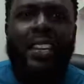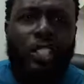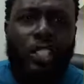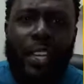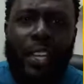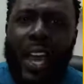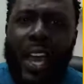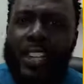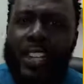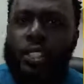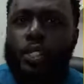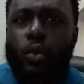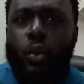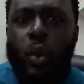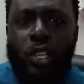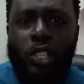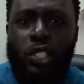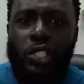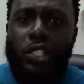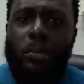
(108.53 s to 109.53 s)
and it's going to ask you
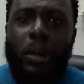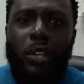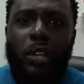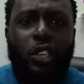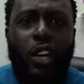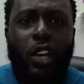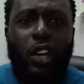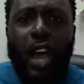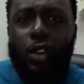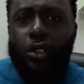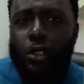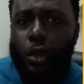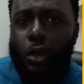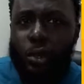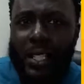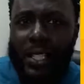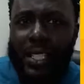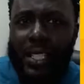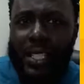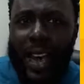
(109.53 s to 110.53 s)
questions about your
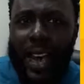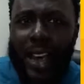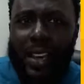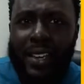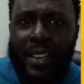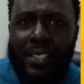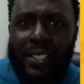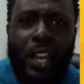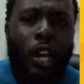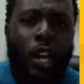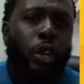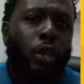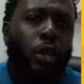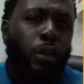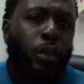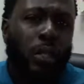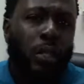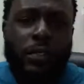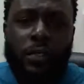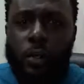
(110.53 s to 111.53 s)
household size,
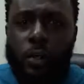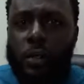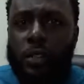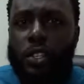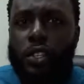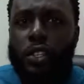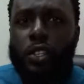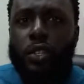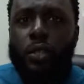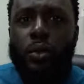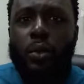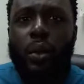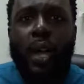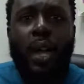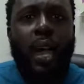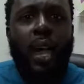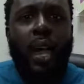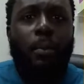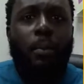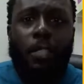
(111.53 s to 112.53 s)
who lives with
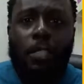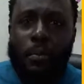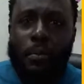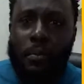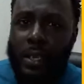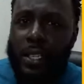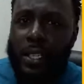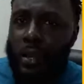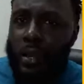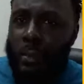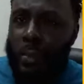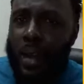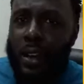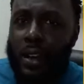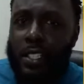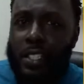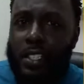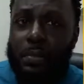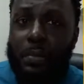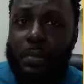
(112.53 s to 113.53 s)
you, how much money your
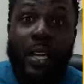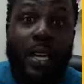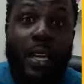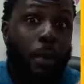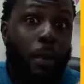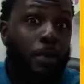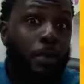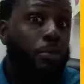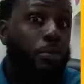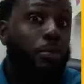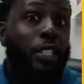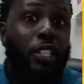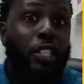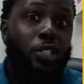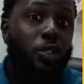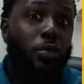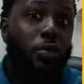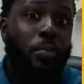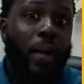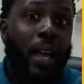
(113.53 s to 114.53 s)
parents make, how much
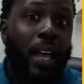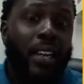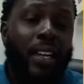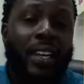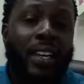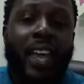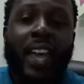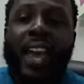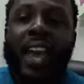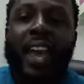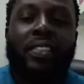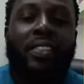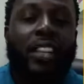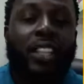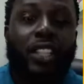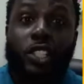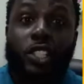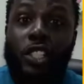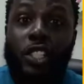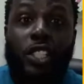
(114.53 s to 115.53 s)
money you make,
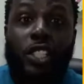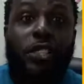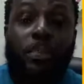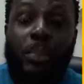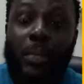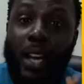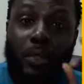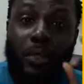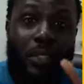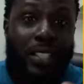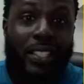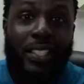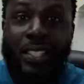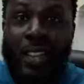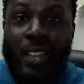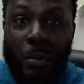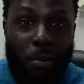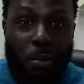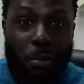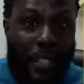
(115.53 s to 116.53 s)
and then it's going to spit out
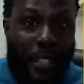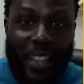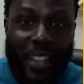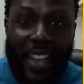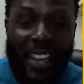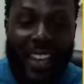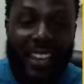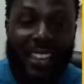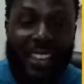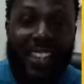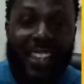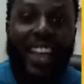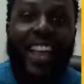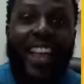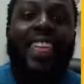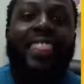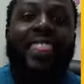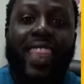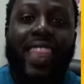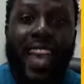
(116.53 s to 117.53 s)
this number at the end.
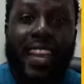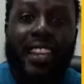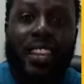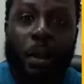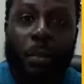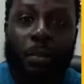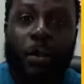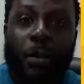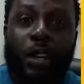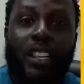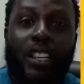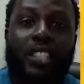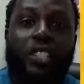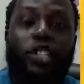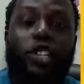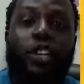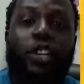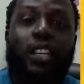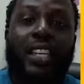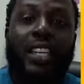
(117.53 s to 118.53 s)
That number
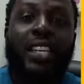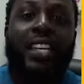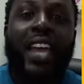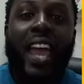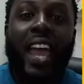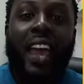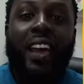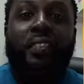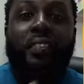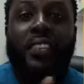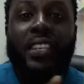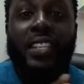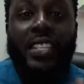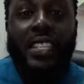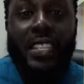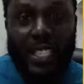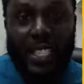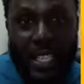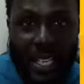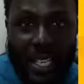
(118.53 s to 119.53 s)
is your
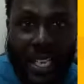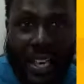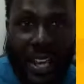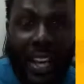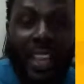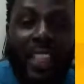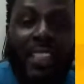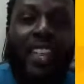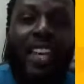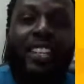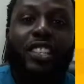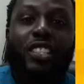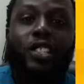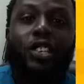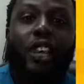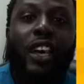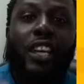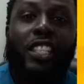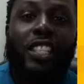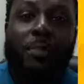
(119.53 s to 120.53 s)
EFC. That
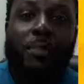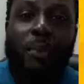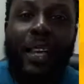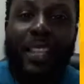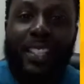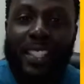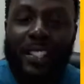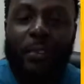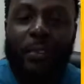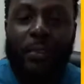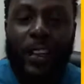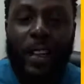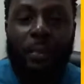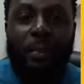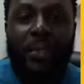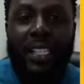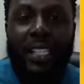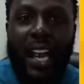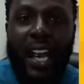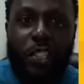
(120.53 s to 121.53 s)
is your expected
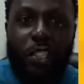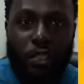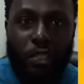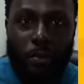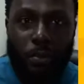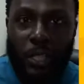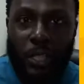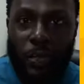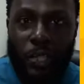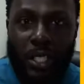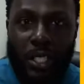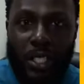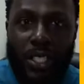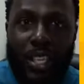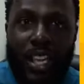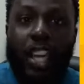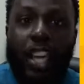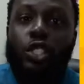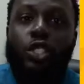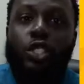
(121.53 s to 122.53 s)
family contribution.